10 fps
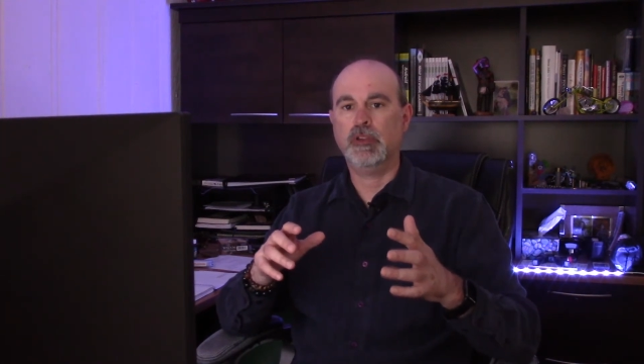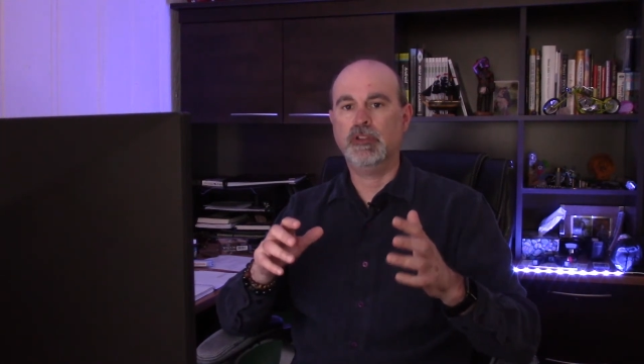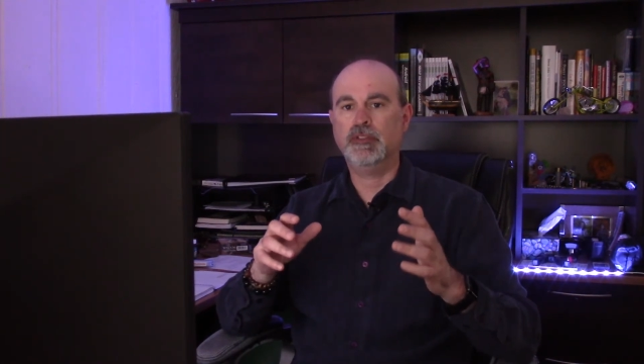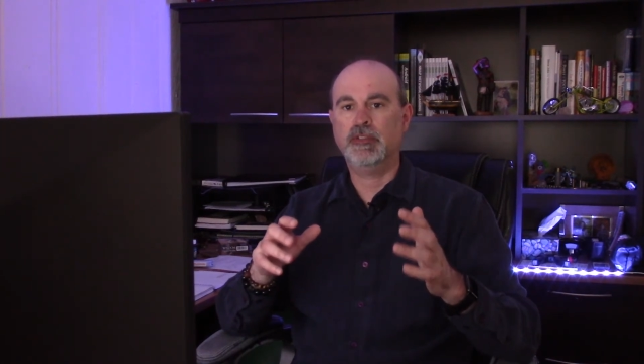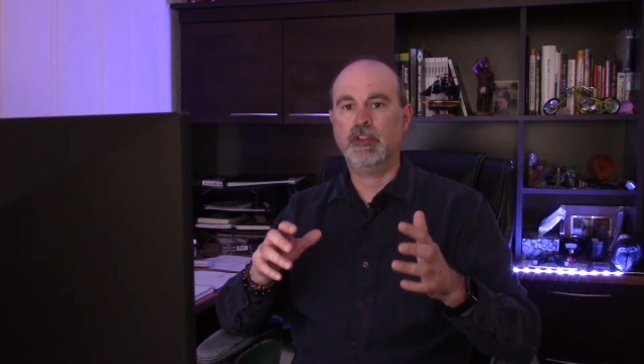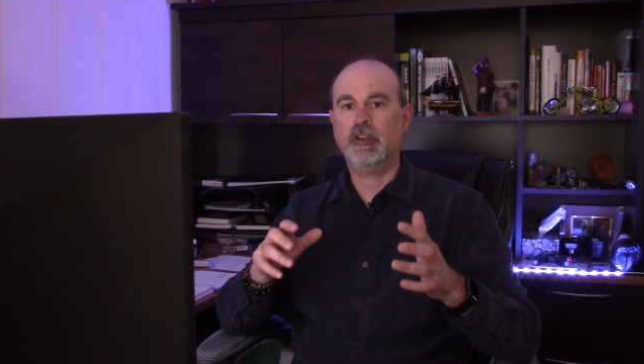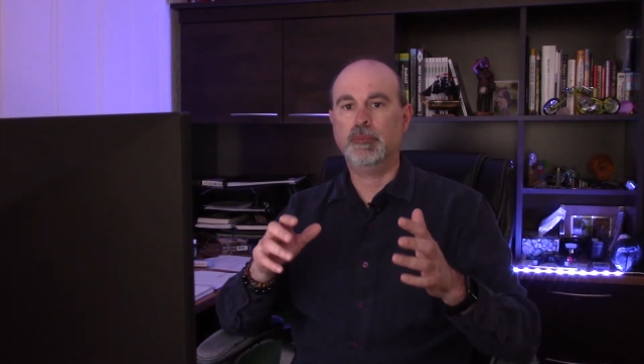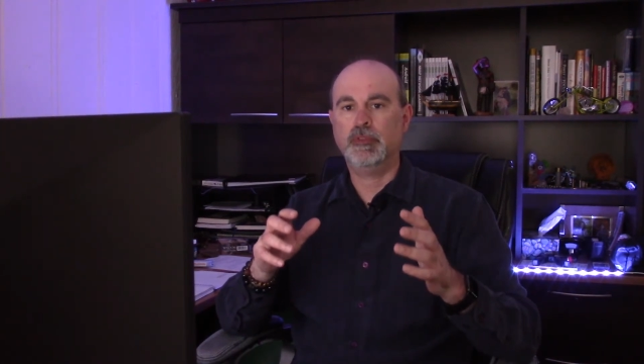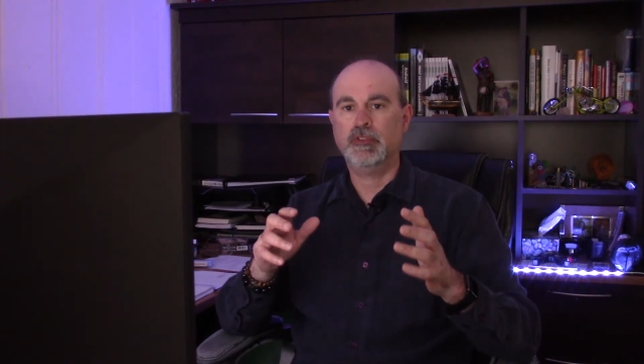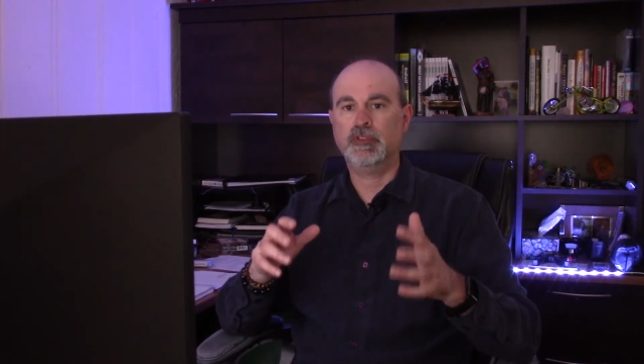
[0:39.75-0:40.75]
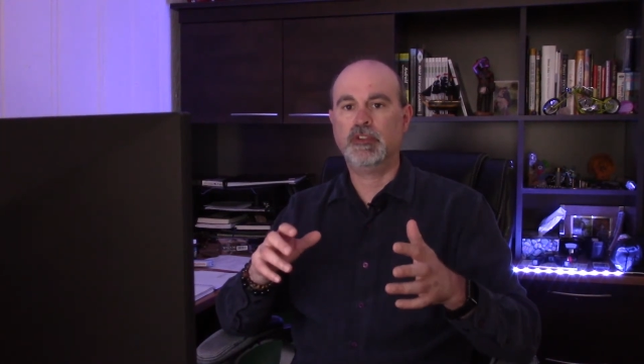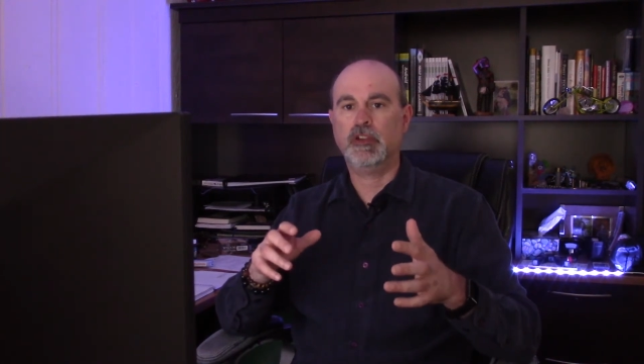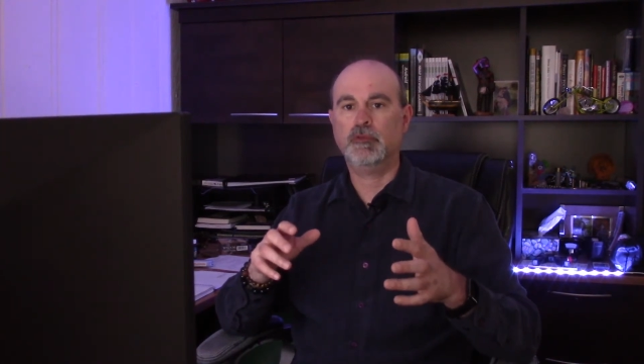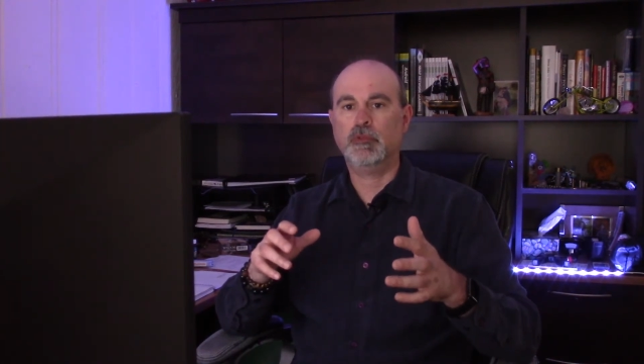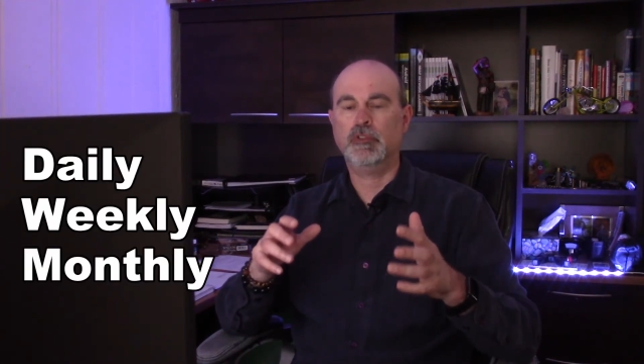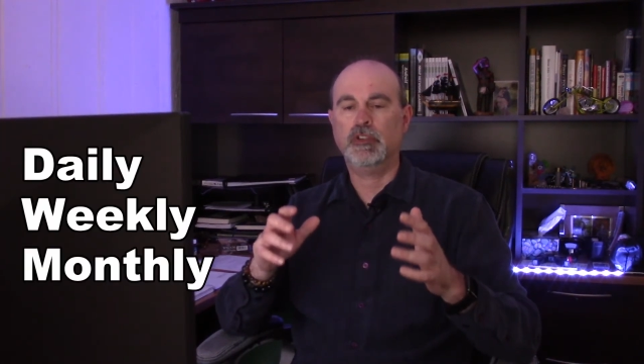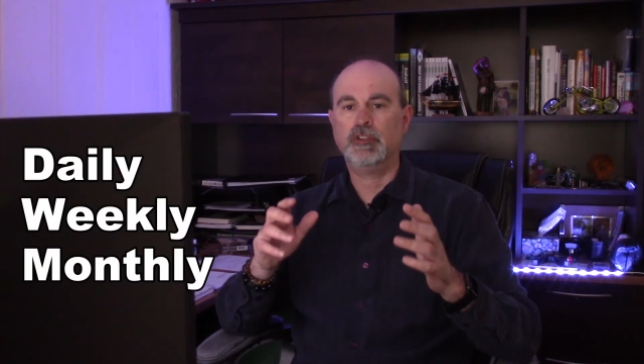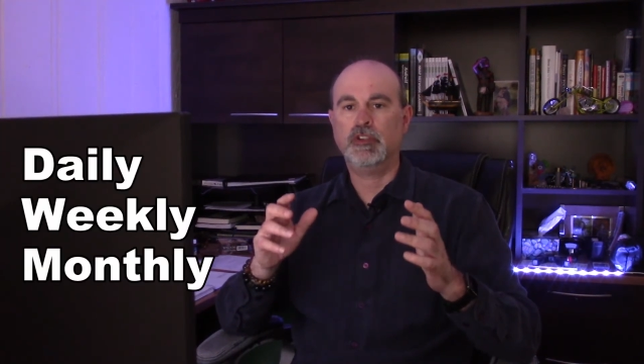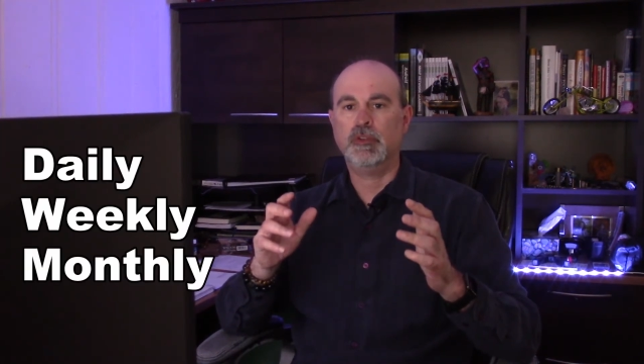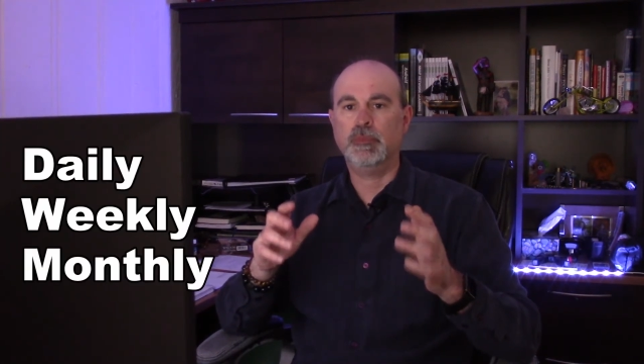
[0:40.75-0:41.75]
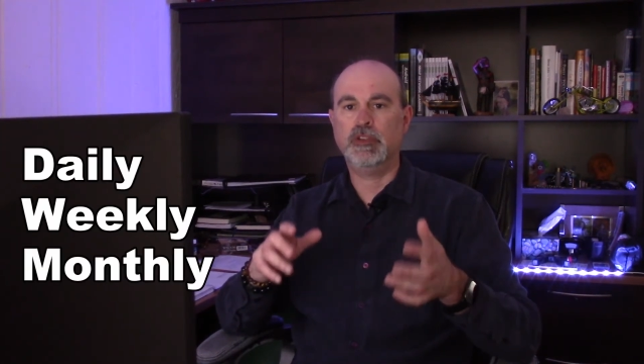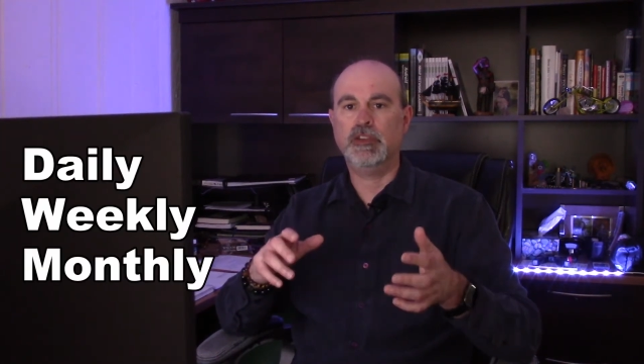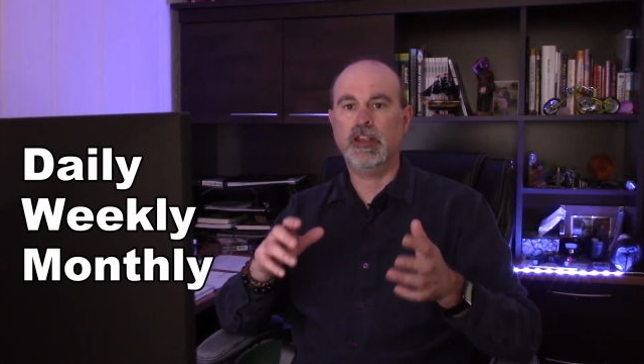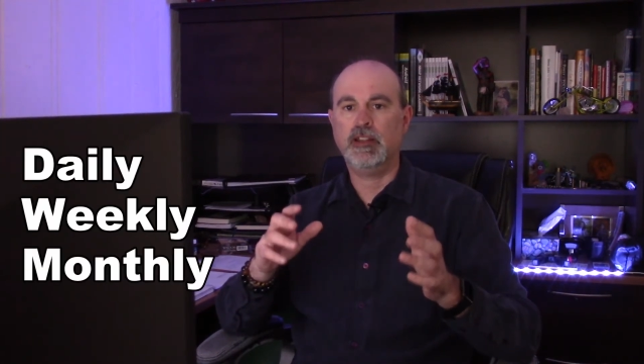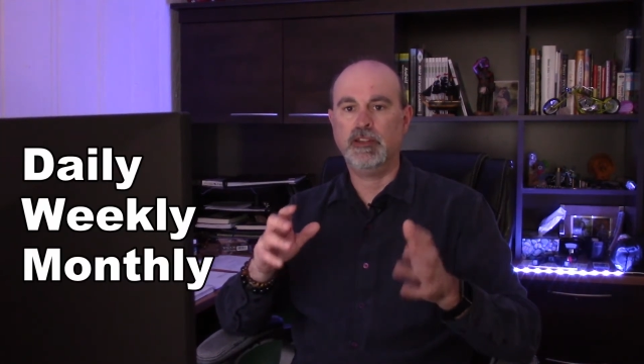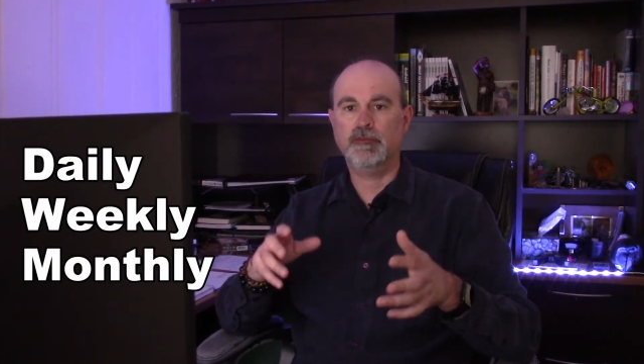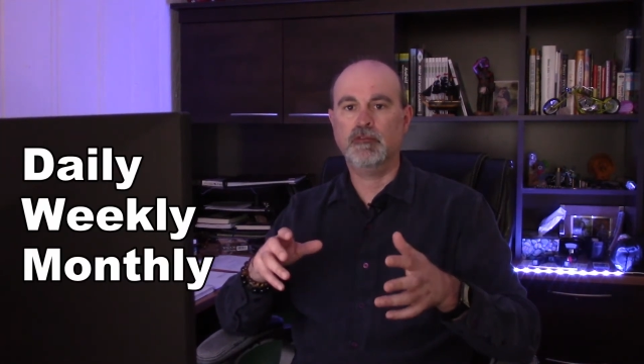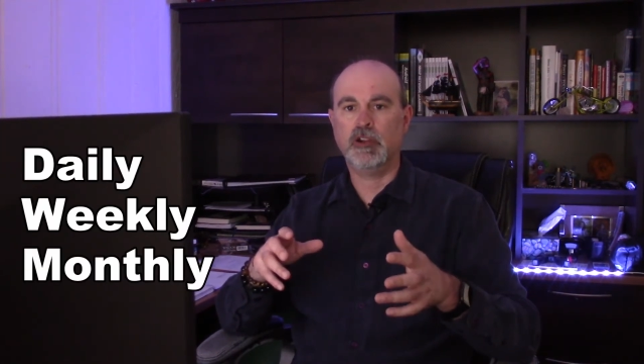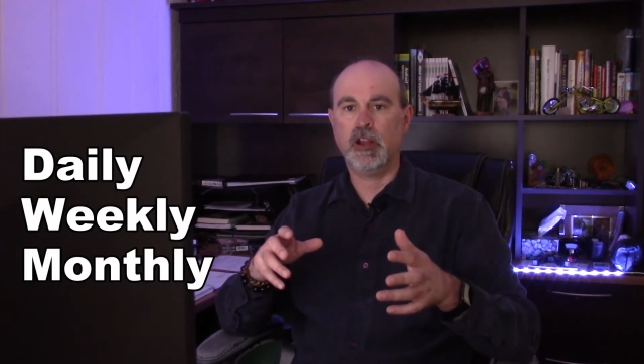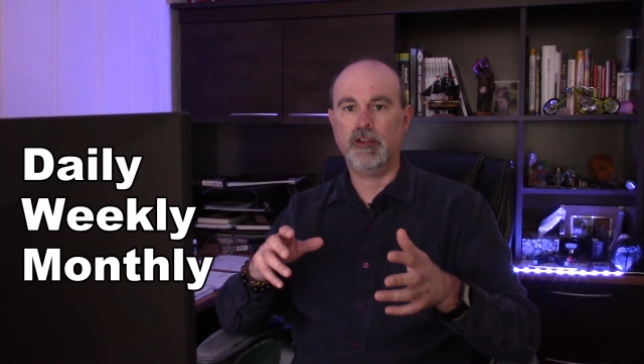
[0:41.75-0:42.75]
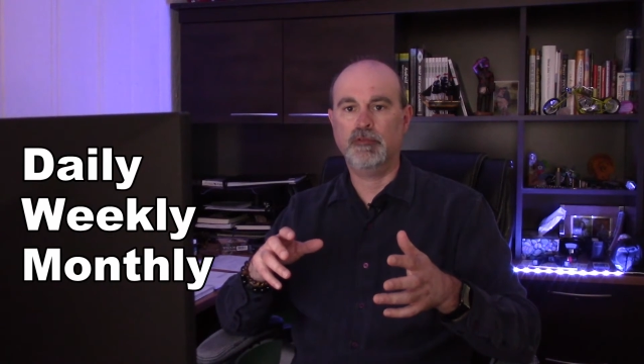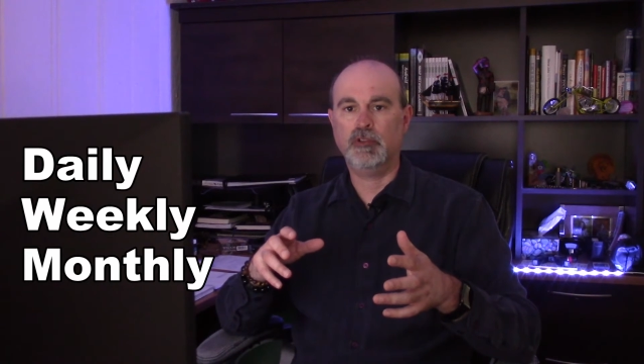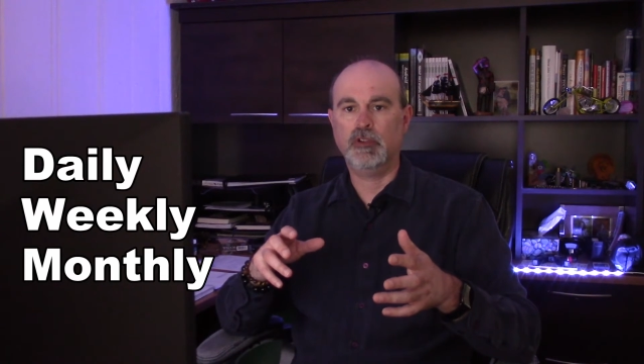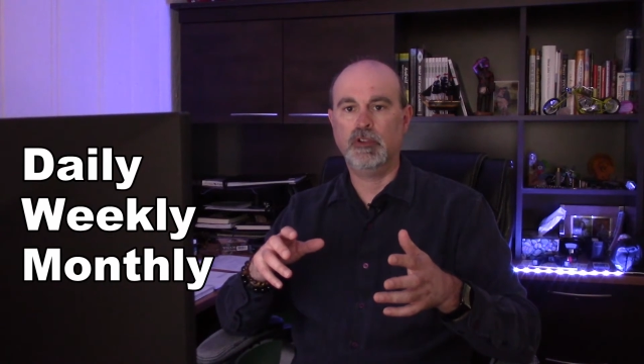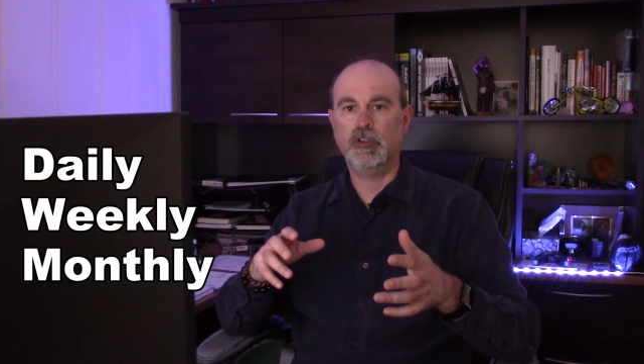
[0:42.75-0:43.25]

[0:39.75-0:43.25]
it's set up as a schedule that's going to be daily forever.